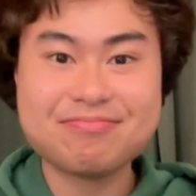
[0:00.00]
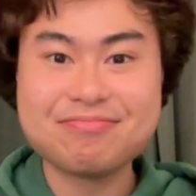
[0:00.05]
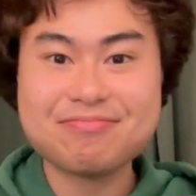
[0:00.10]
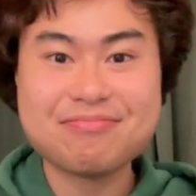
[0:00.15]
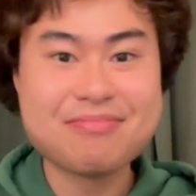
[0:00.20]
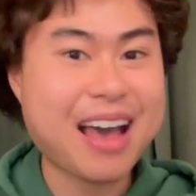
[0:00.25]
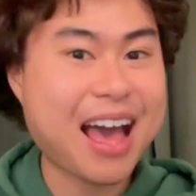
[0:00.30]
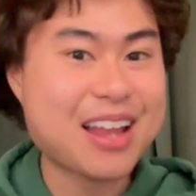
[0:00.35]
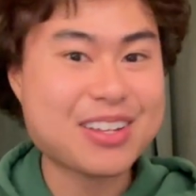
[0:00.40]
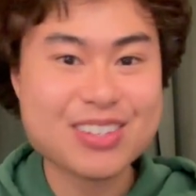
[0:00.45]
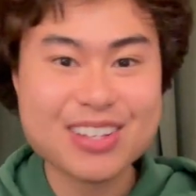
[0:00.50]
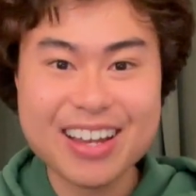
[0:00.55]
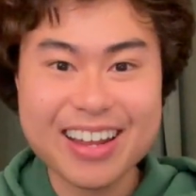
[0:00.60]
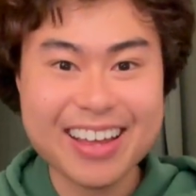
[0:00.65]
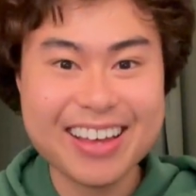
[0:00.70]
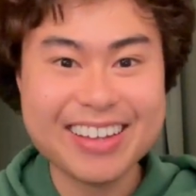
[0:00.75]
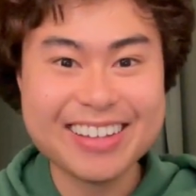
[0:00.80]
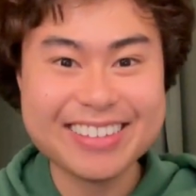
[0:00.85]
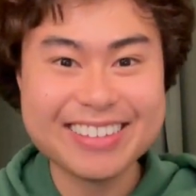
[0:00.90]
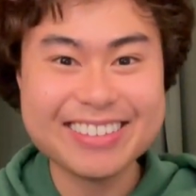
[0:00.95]

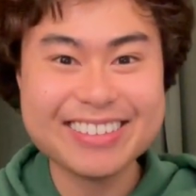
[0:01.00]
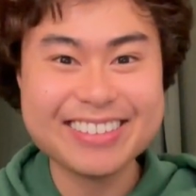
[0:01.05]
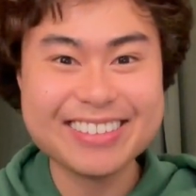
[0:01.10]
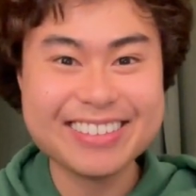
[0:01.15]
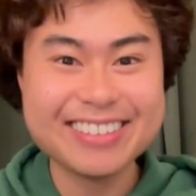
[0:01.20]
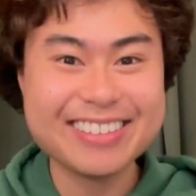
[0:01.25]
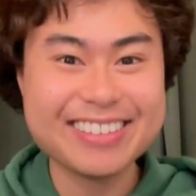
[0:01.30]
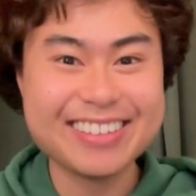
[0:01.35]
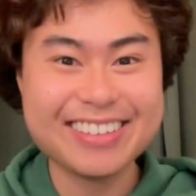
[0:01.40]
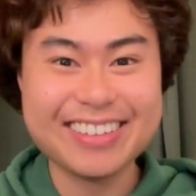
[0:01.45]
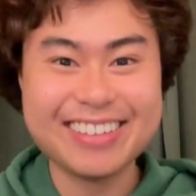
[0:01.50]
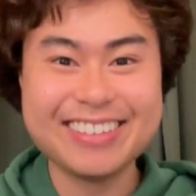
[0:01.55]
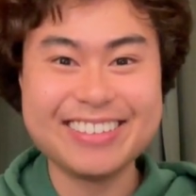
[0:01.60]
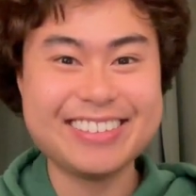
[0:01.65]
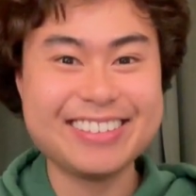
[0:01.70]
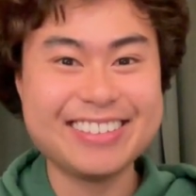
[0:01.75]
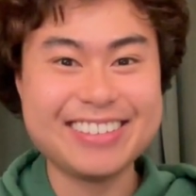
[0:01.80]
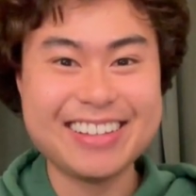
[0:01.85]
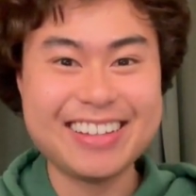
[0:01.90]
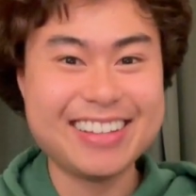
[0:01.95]
passionate,
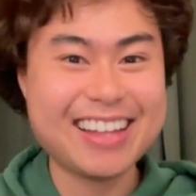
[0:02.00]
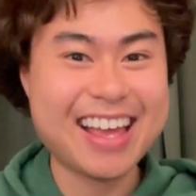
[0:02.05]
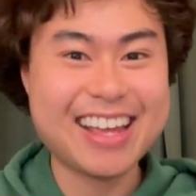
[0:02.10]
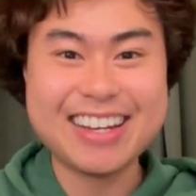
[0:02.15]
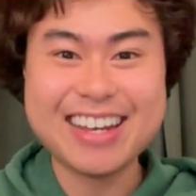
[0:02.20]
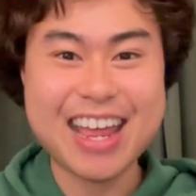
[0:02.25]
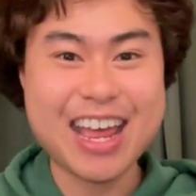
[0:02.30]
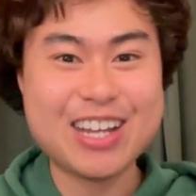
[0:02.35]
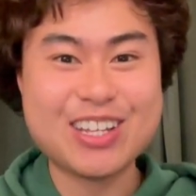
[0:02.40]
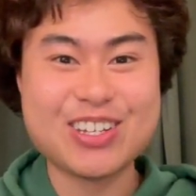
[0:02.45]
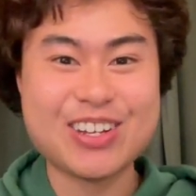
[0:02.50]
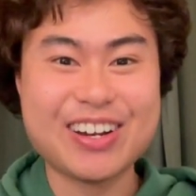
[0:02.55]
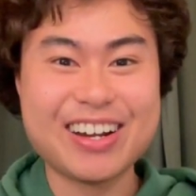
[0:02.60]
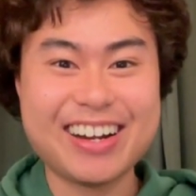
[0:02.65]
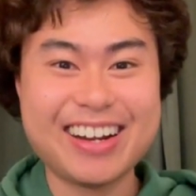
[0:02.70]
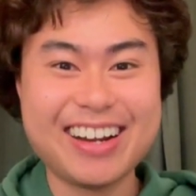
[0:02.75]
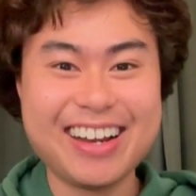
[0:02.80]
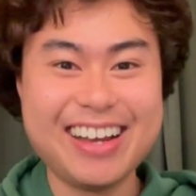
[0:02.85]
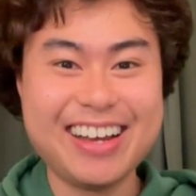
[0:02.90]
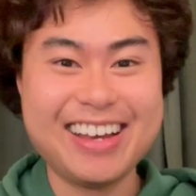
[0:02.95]
like
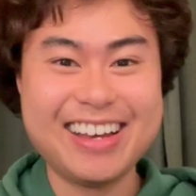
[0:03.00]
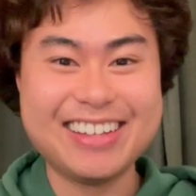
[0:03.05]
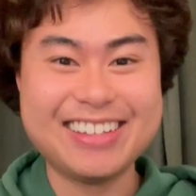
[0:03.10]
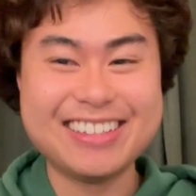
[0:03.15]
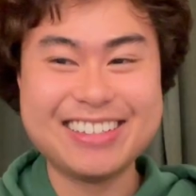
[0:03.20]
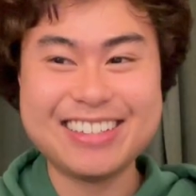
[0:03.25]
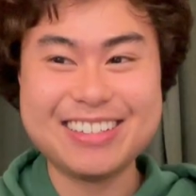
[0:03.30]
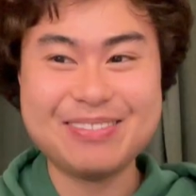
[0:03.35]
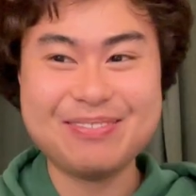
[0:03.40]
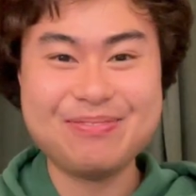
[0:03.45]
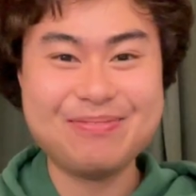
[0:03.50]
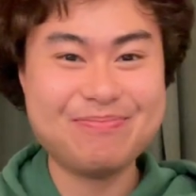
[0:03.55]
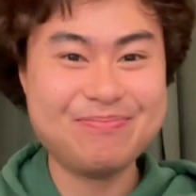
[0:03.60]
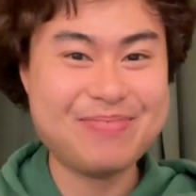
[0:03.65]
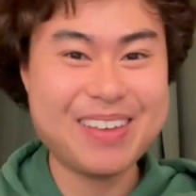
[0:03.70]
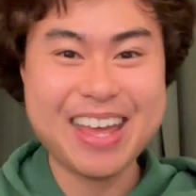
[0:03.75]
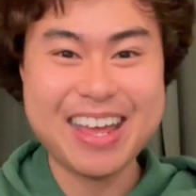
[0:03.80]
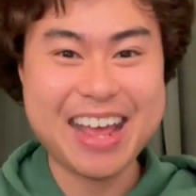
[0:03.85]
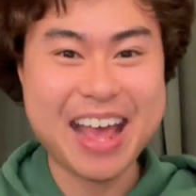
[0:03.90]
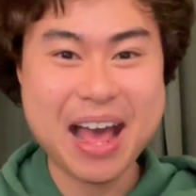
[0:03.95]
nature, and
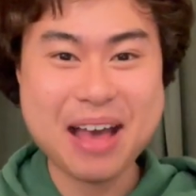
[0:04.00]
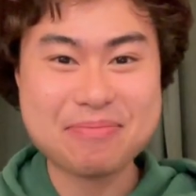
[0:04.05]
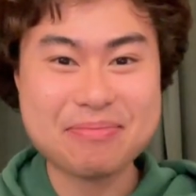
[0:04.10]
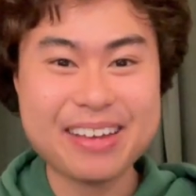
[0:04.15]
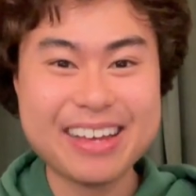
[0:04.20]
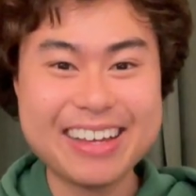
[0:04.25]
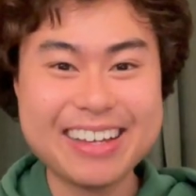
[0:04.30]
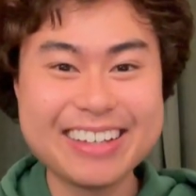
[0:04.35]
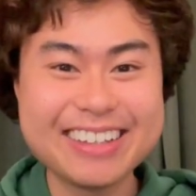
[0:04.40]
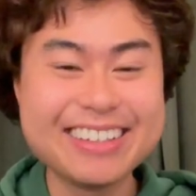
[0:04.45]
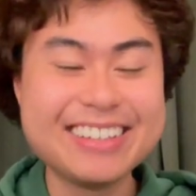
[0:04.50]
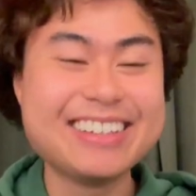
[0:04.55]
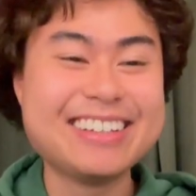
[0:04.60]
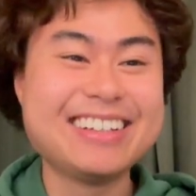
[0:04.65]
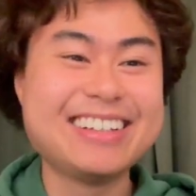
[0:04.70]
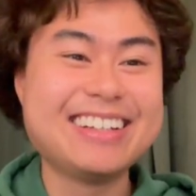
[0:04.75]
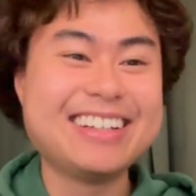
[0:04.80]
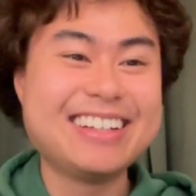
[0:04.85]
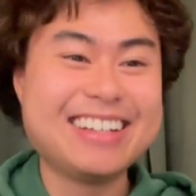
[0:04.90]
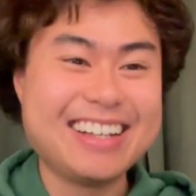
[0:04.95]
being happy.
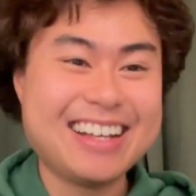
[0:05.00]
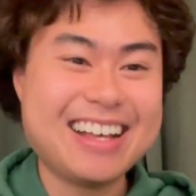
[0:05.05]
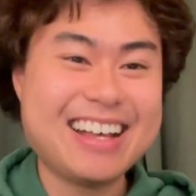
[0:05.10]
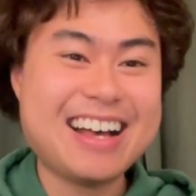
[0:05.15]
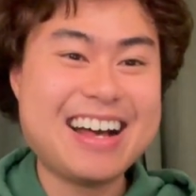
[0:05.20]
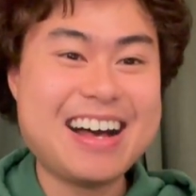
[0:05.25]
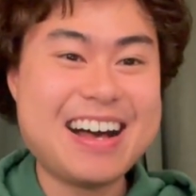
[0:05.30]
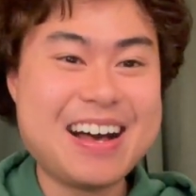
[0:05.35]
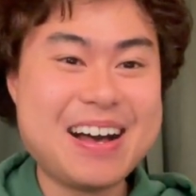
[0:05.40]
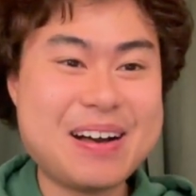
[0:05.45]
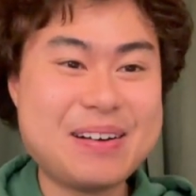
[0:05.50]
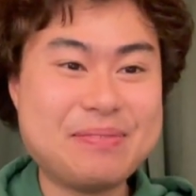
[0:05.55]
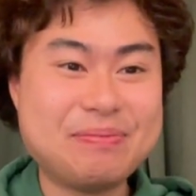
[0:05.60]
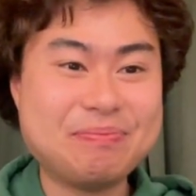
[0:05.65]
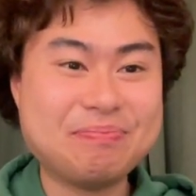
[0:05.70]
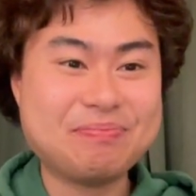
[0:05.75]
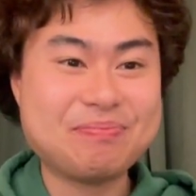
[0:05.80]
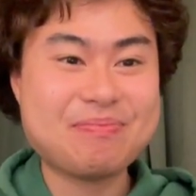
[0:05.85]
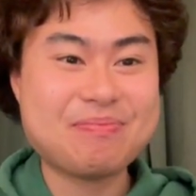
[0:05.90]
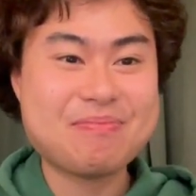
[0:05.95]

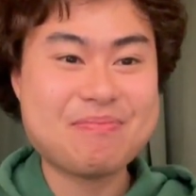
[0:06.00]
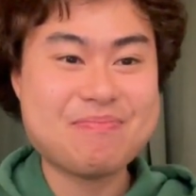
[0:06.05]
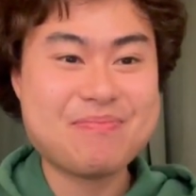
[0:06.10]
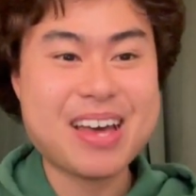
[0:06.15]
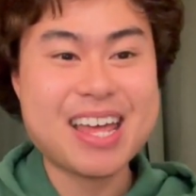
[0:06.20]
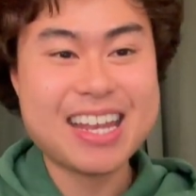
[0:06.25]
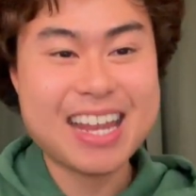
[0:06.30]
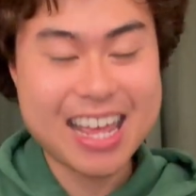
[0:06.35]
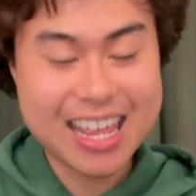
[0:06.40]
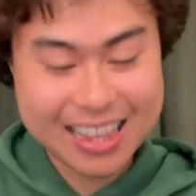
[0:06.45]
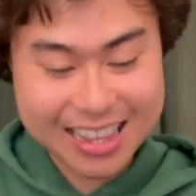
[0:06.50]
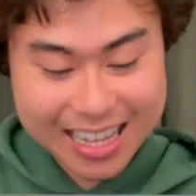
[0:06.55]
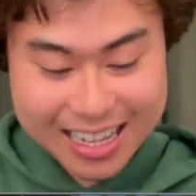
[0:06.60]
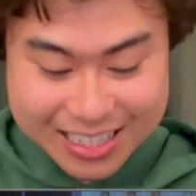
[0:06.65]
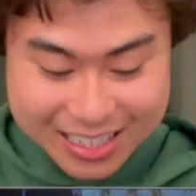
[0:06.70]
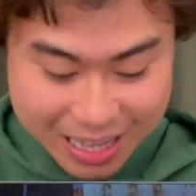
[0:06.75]
But in this